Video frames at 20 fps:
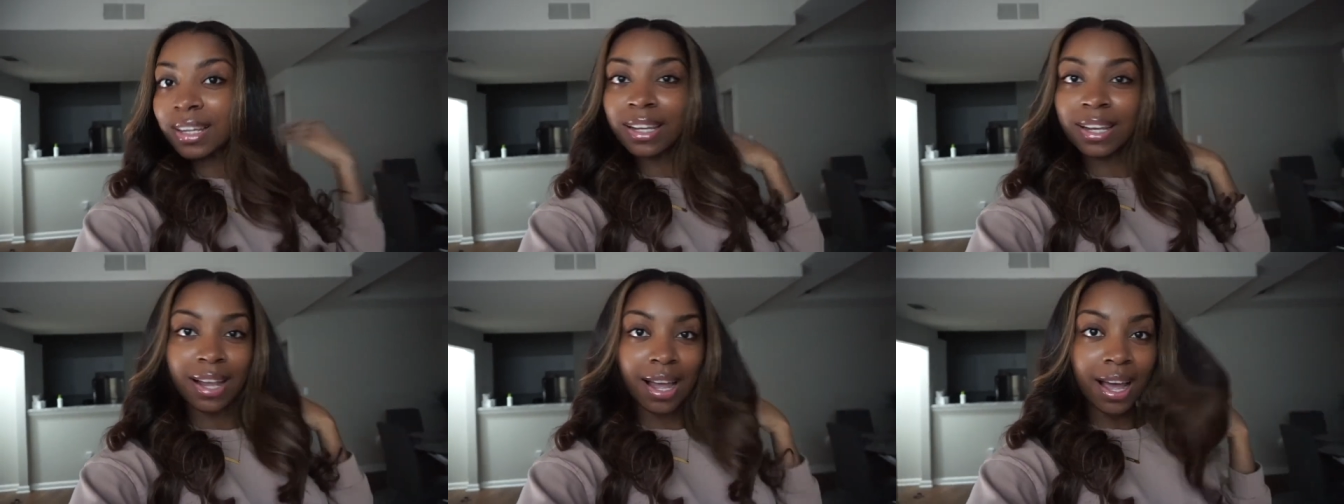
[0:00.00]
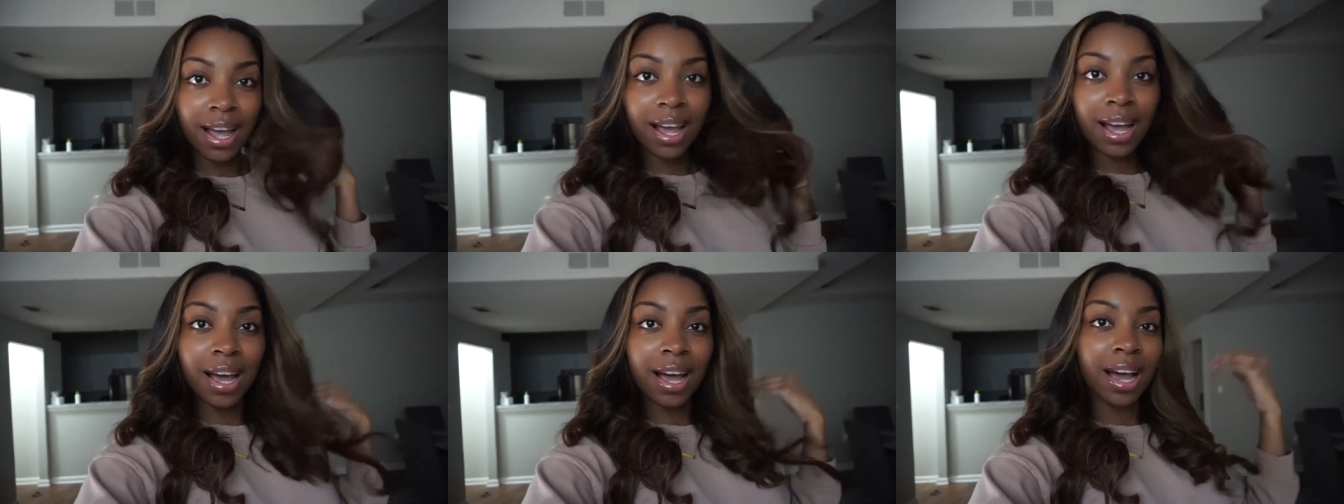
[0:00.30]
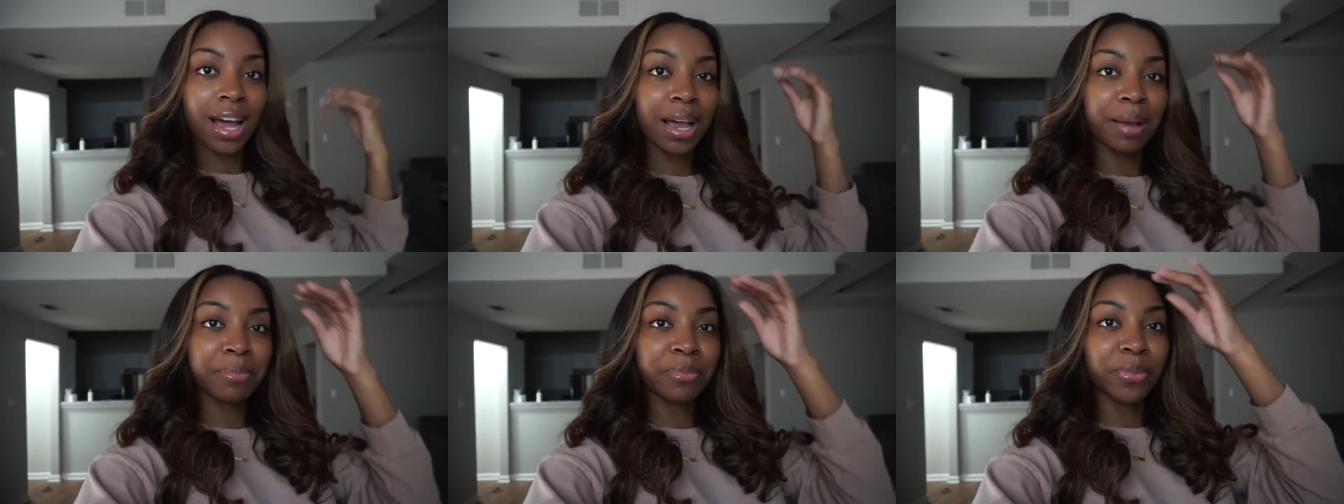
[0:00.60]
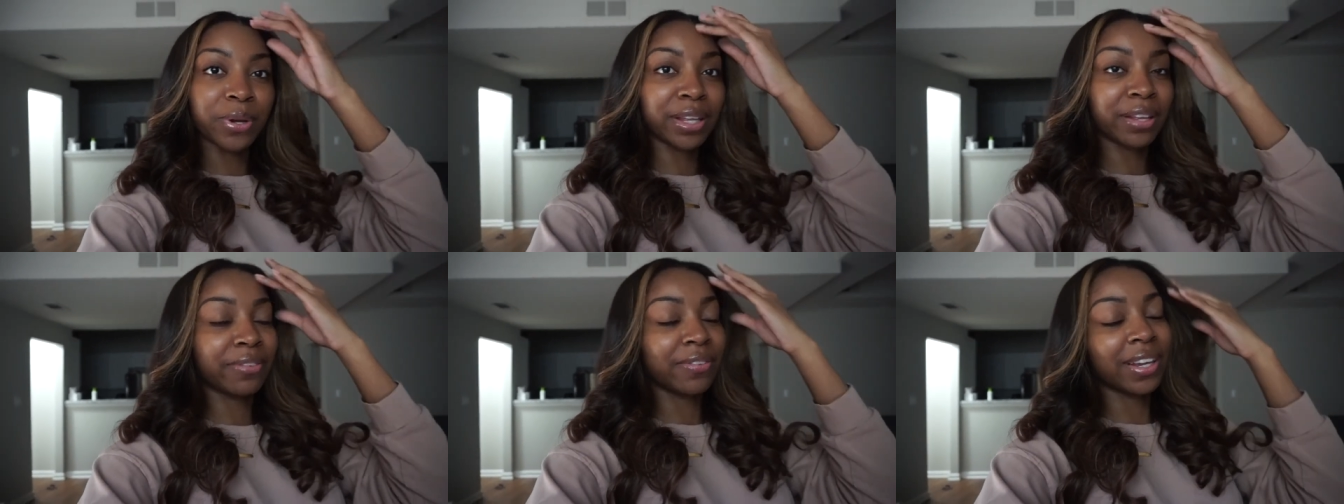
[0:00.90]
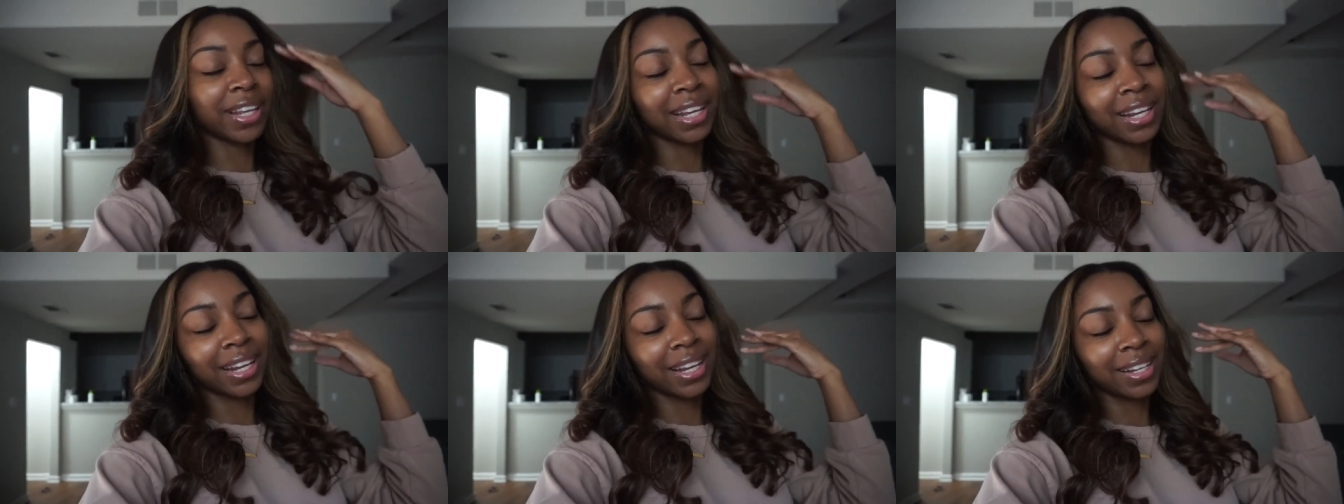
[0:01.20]
Yeah, I'm really
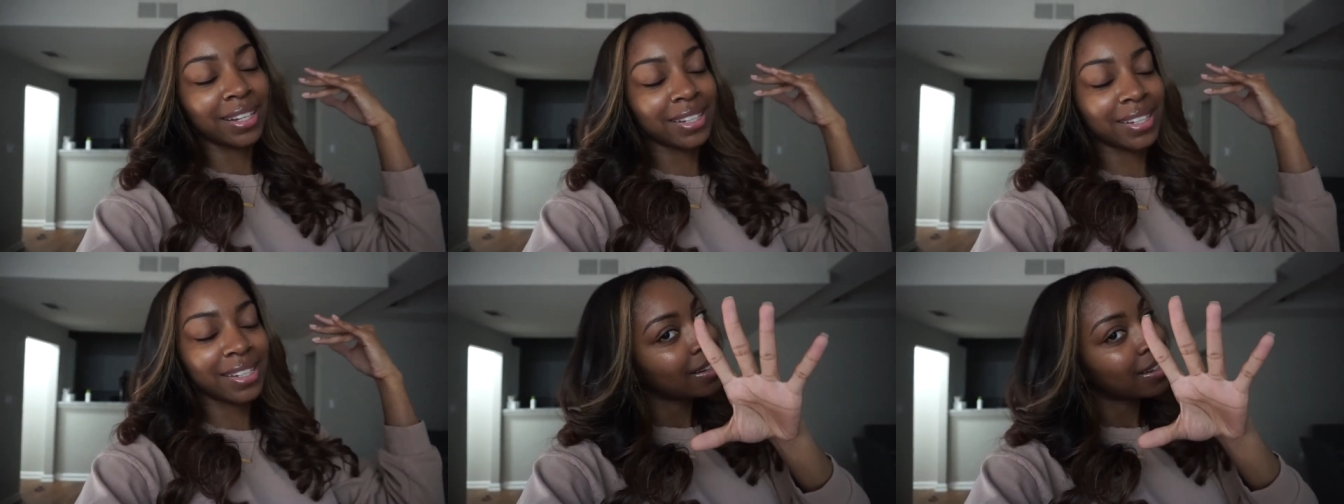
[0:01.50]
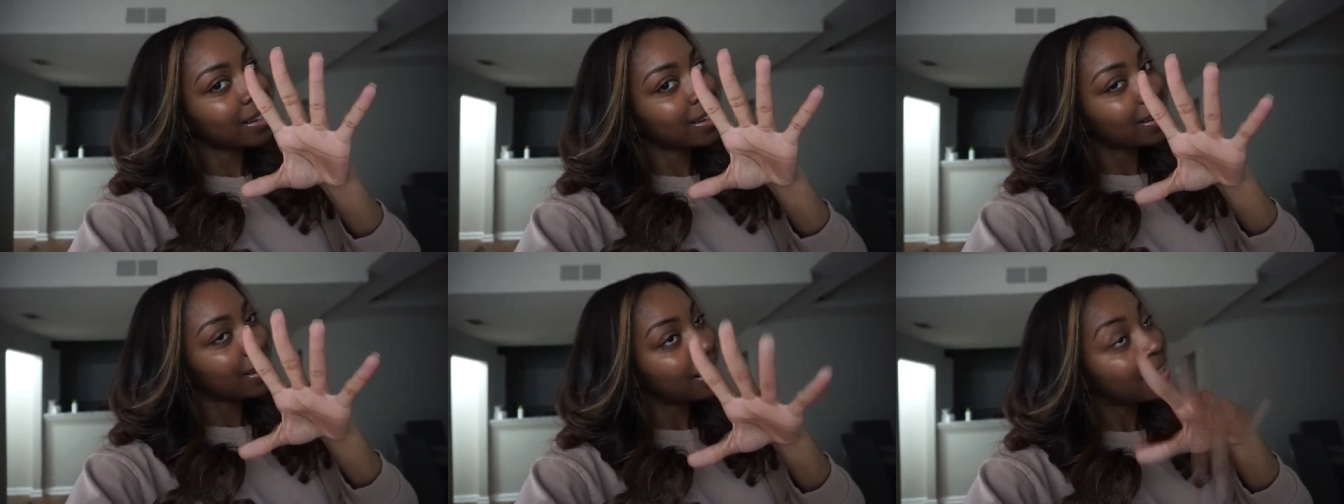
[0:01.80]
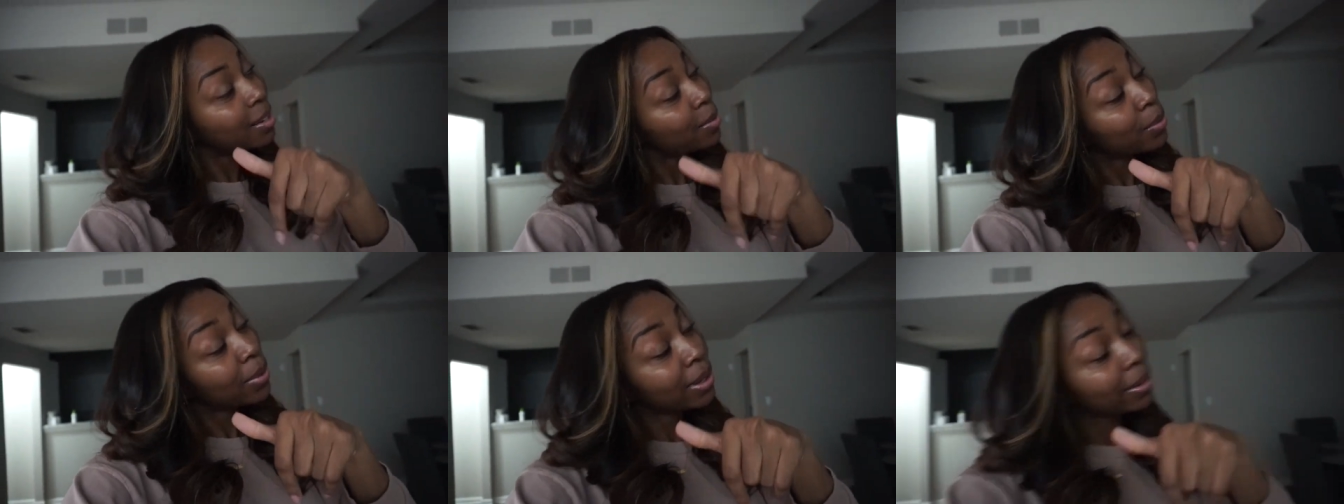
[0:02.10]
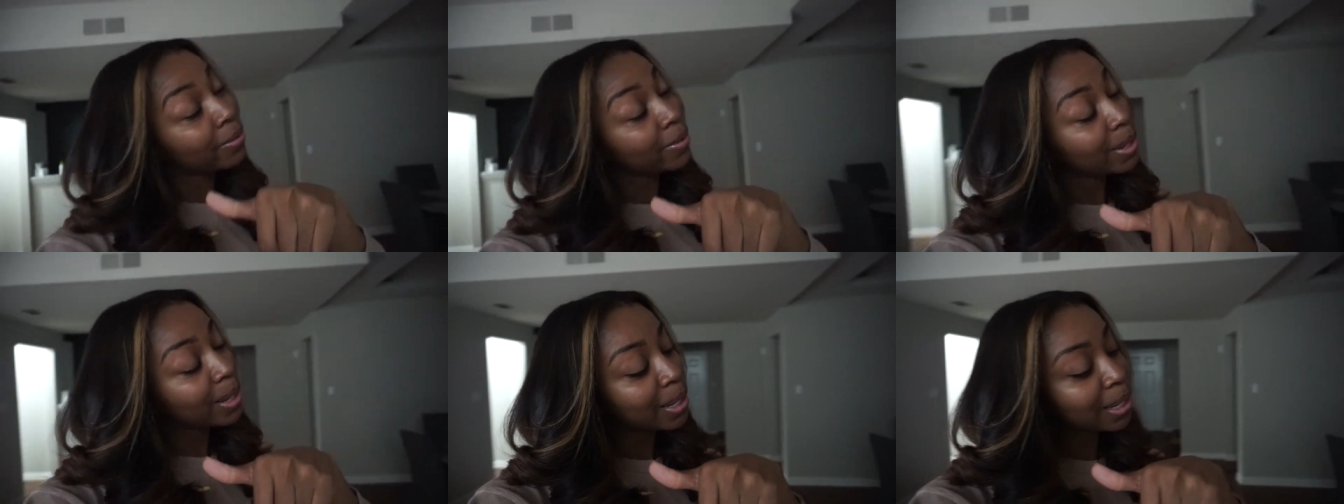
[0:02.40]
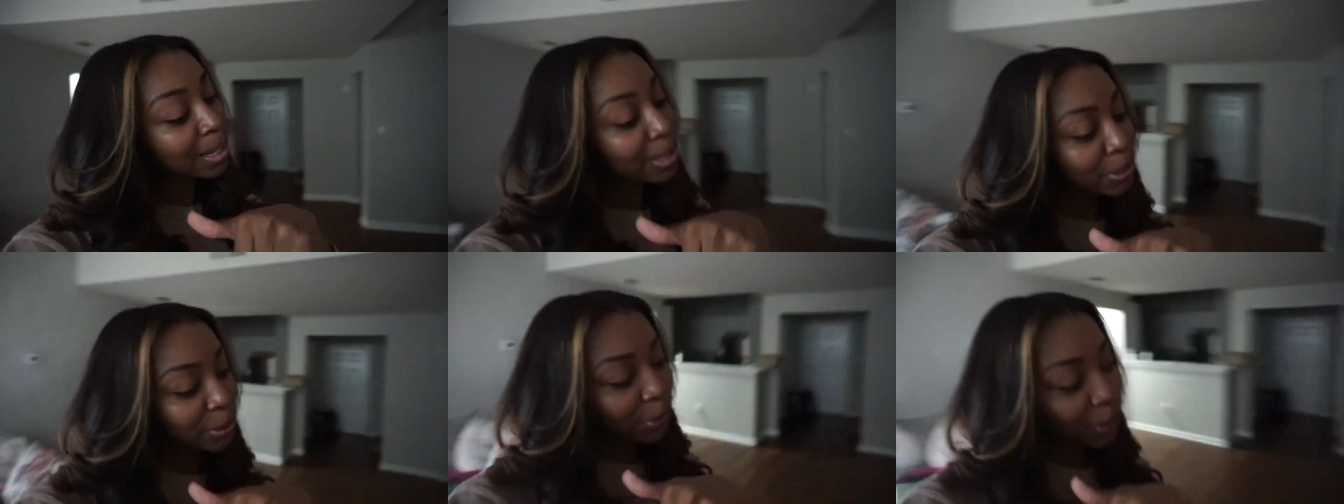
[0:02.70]
feeling it. Really feeling
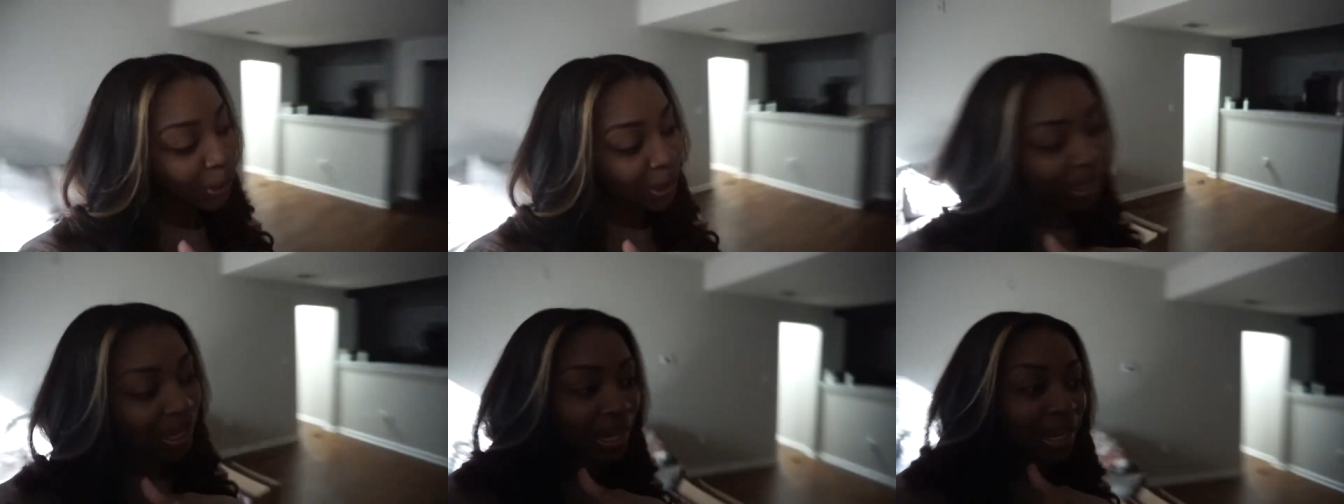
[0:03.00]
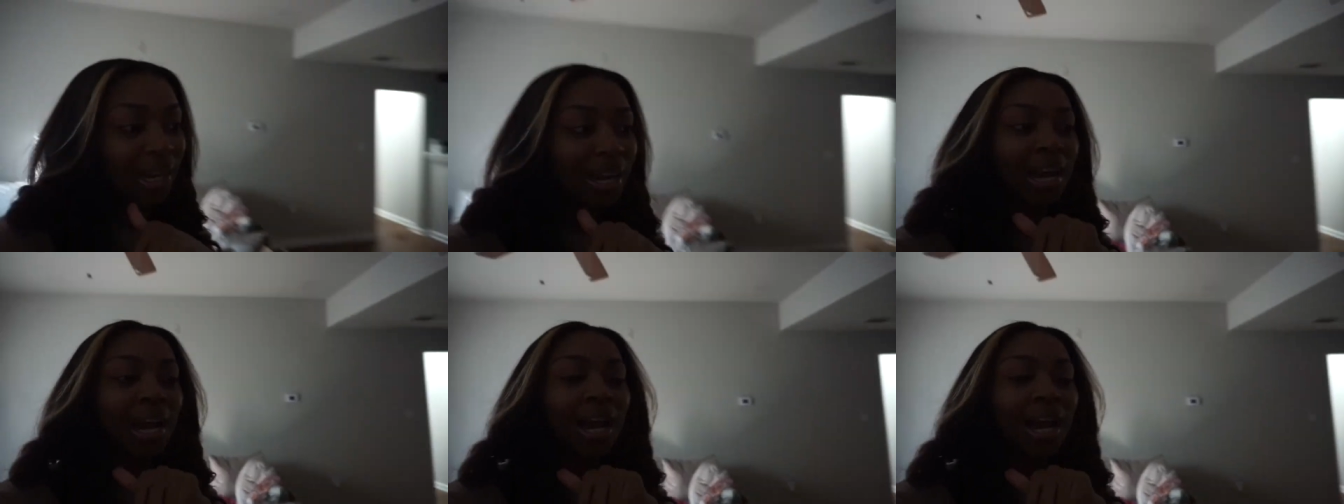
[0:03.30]
it, truly.